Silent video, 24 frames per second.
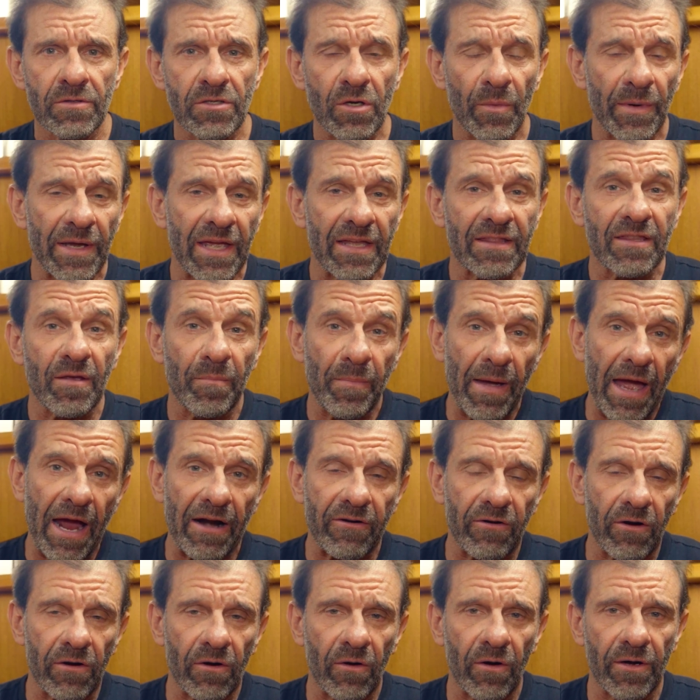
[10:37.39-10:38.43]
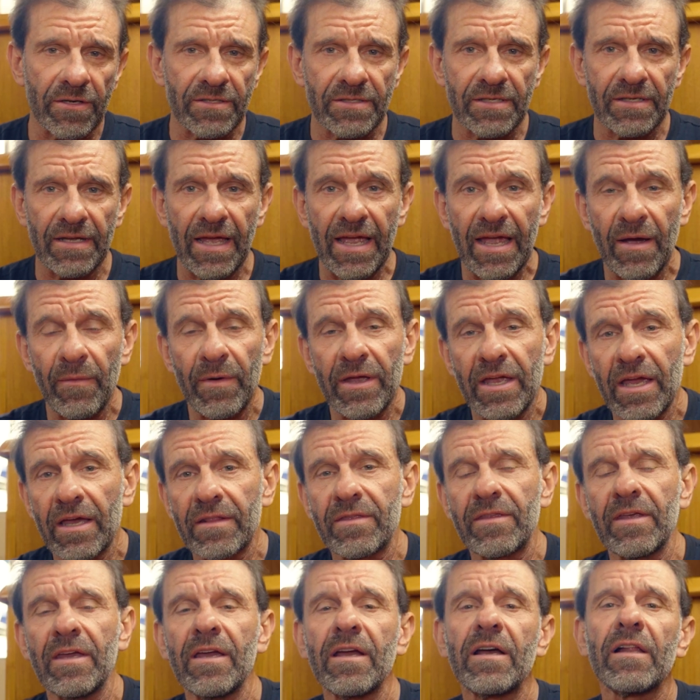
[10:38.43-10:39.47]
So we get the background noise and we
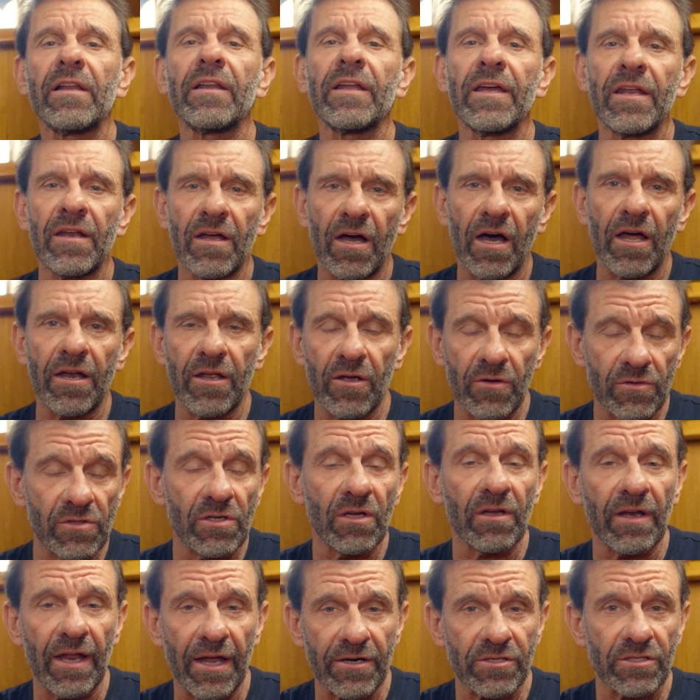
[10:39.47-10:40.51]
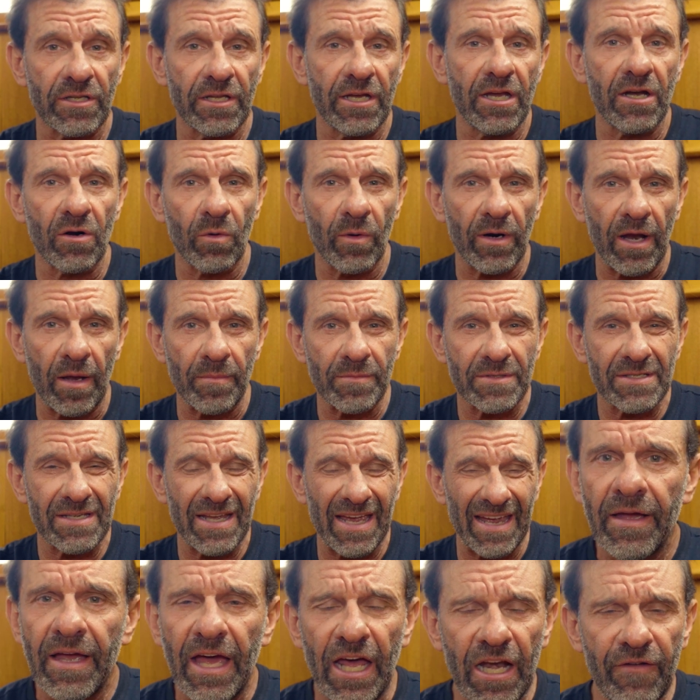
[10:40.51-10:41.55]
get the clean audio so you can actually hear what I'm
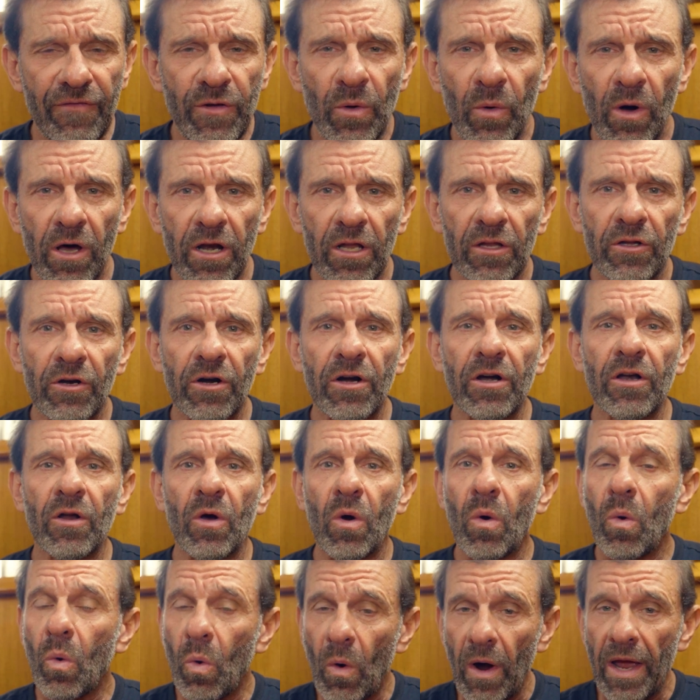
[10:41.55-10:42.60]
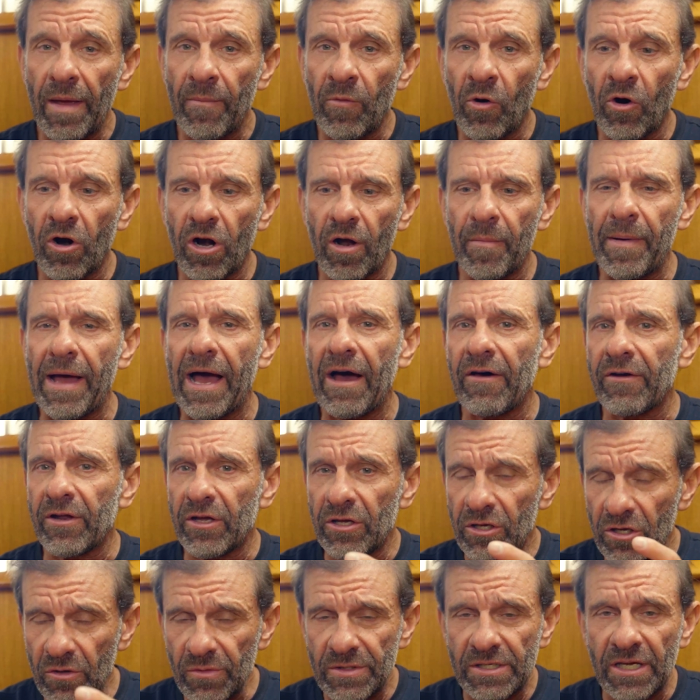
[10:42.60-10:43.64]
saying. And if you want to learn way more about
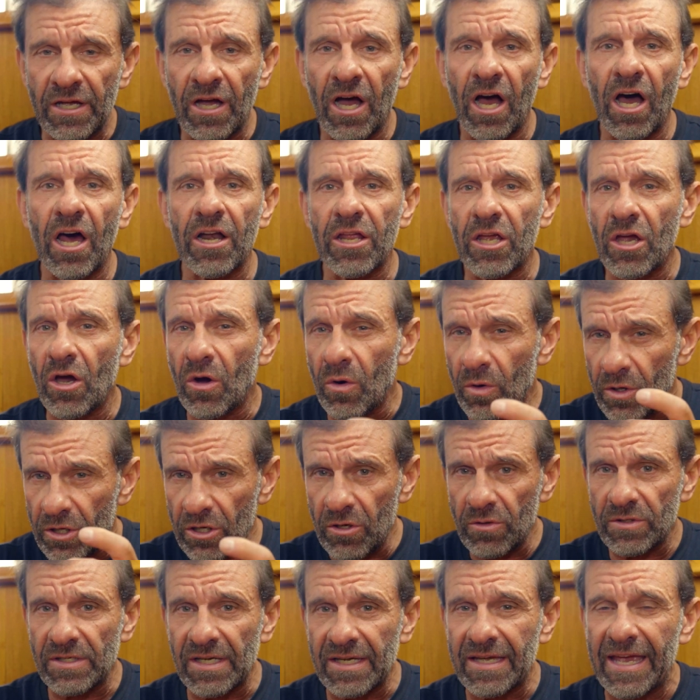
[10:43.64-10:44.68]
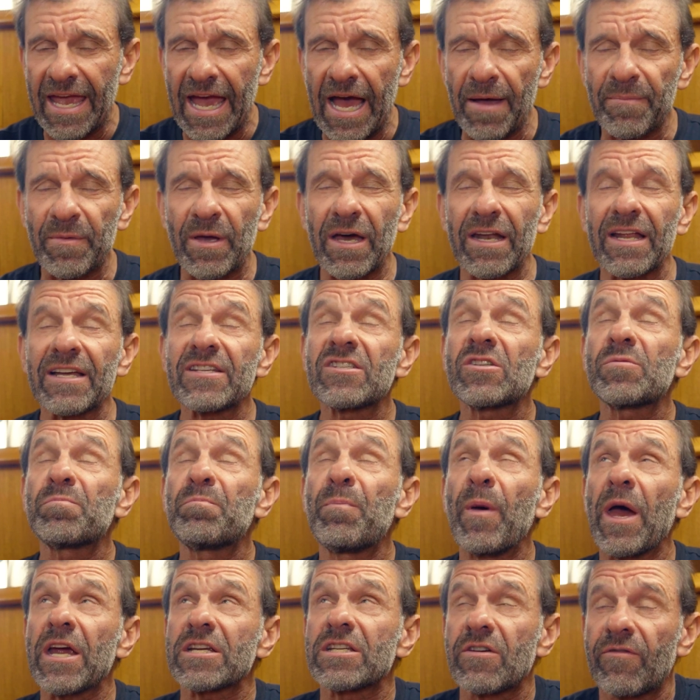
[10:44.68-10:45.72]
using audio, using CapCut,
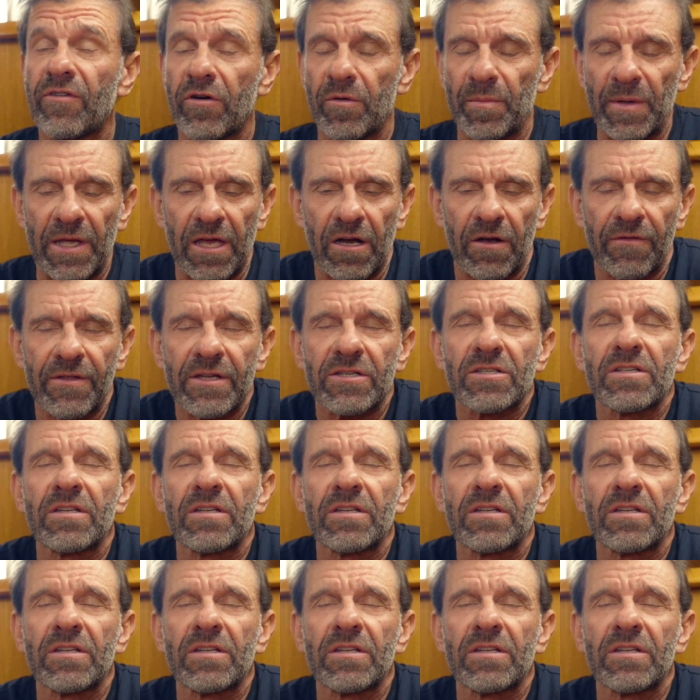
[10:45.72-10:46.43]
especially for a beginner,